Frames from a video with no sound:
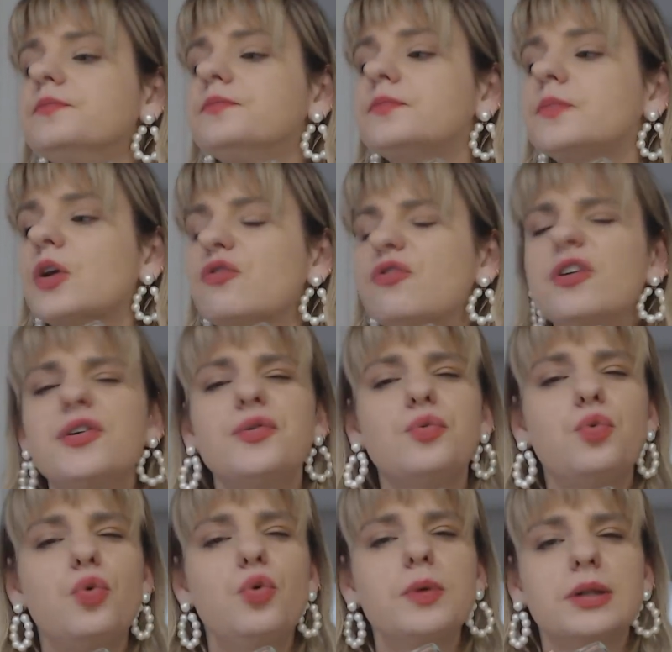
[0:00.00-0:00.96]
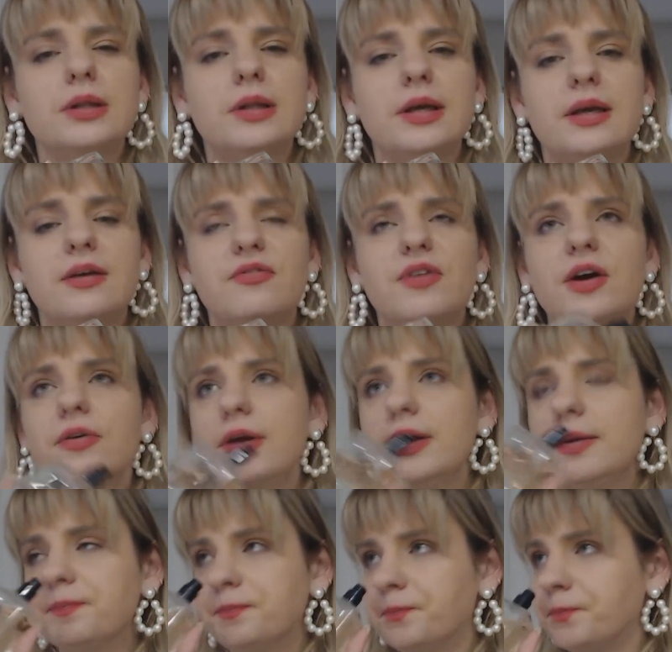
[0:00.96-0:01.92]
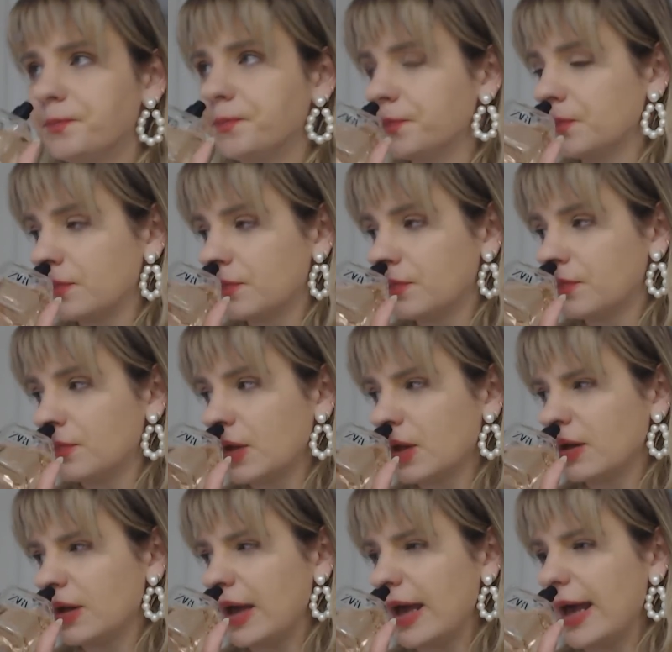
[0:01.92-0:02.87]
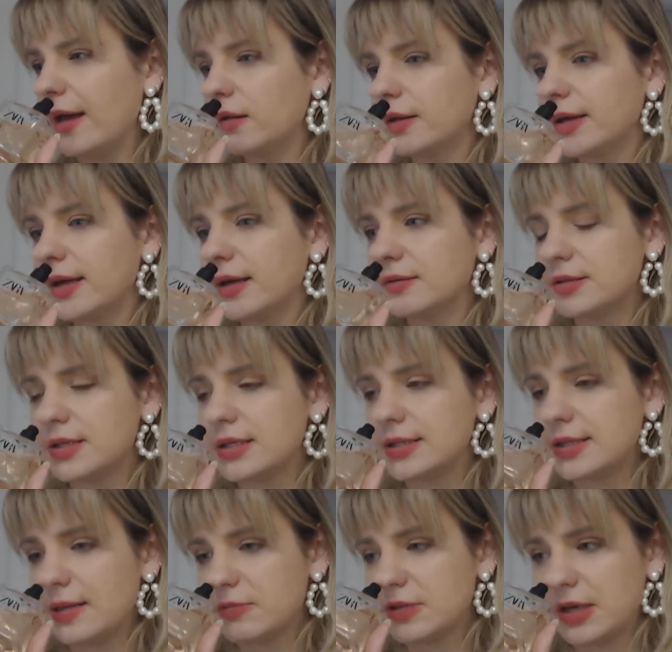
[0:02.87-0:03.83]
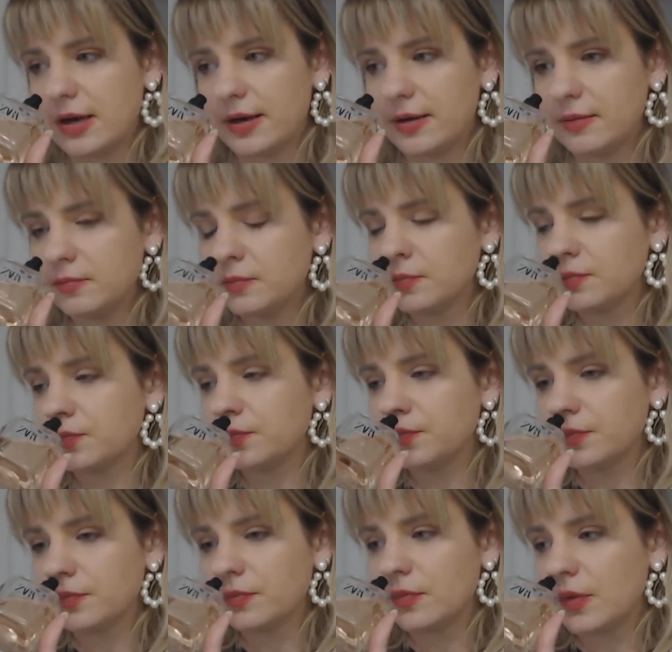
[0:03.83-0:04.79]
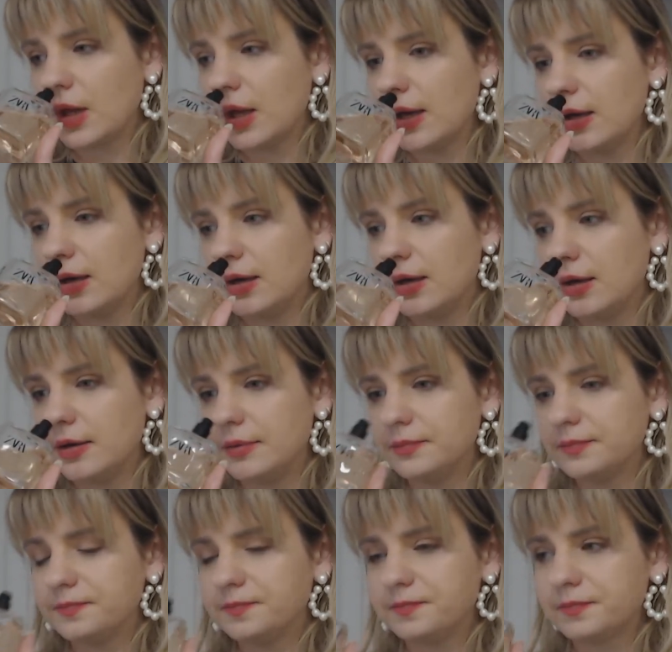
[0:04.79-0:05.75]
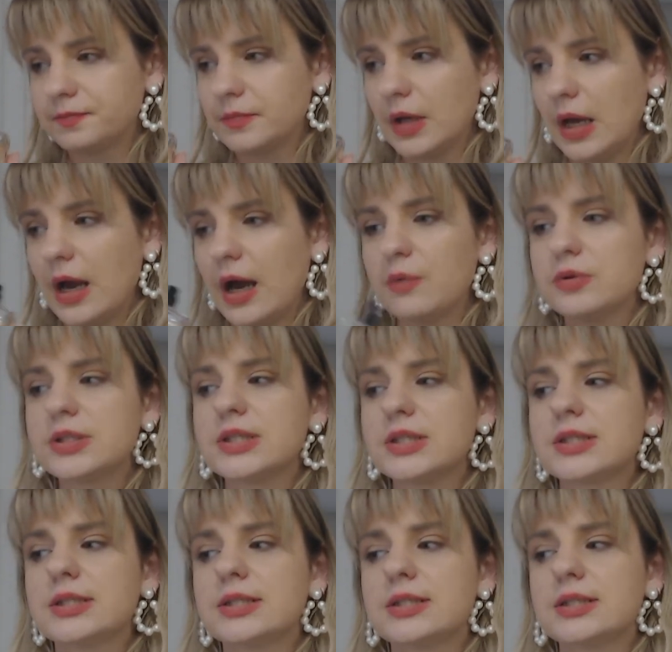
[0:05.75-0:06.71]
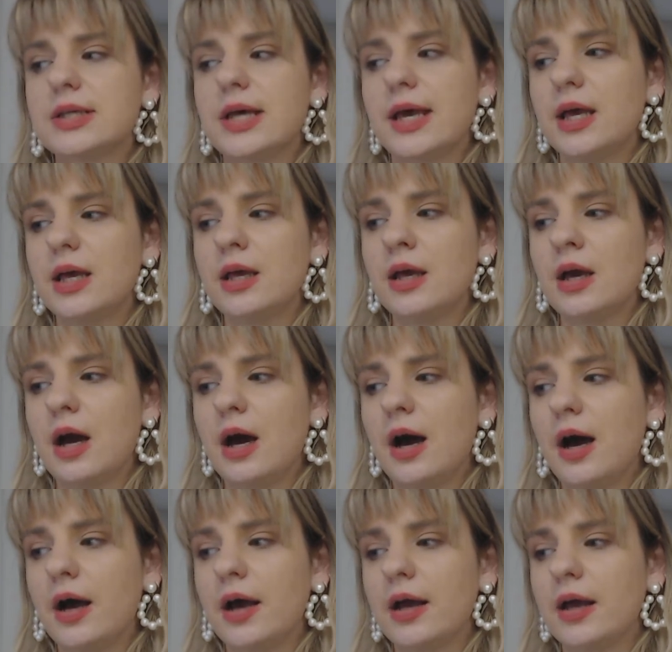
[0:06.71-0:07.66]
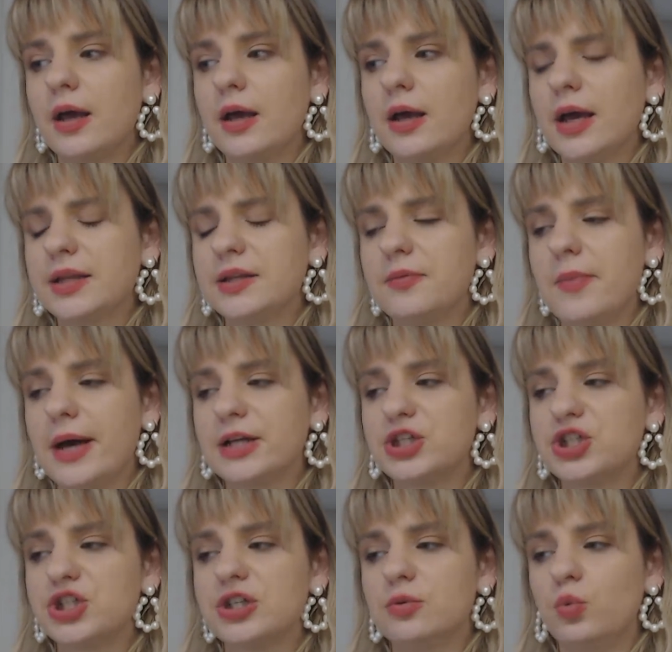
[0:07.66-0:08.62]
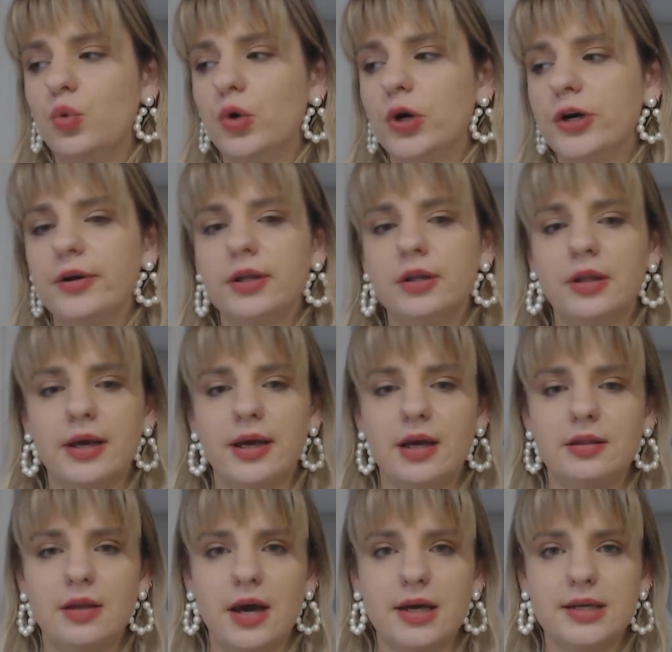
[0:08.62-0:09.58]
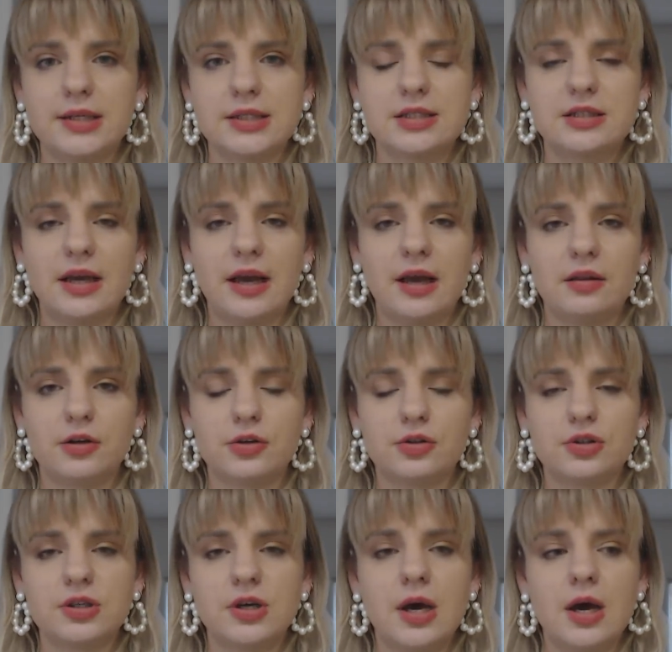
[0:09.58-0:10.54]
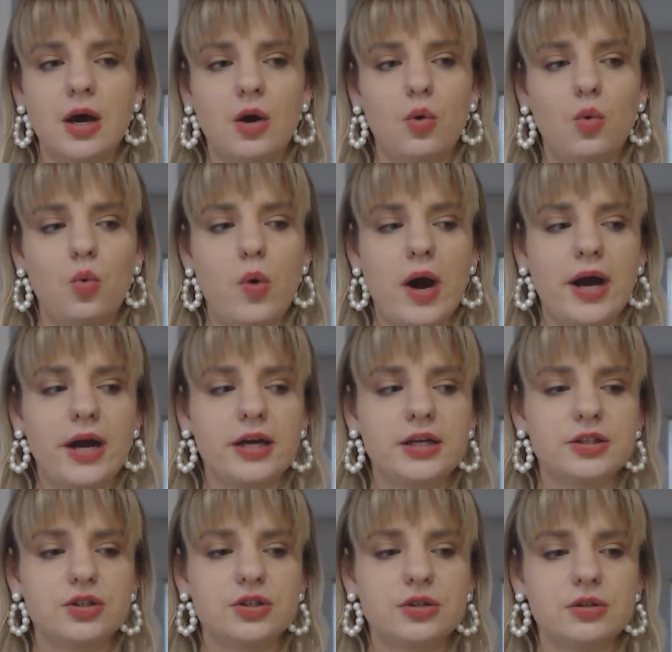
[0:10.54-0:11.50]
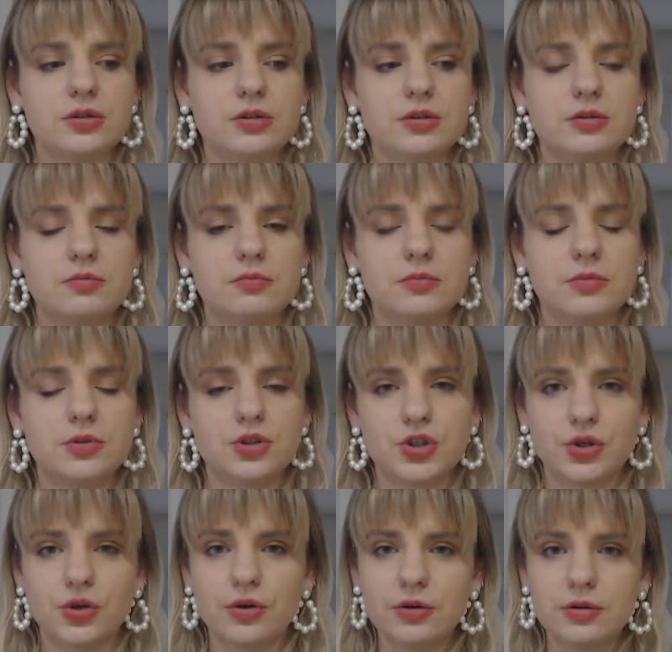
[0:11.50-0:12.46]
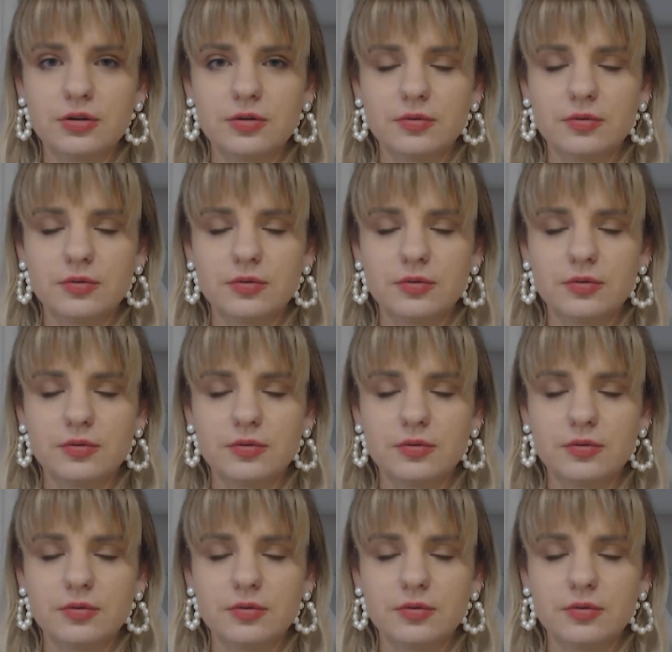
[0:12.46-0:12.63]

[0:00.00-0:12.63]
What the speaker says: very womanly, very elegant at the same time. Um, I would say I can imagine wearing like a nice tailored white shirt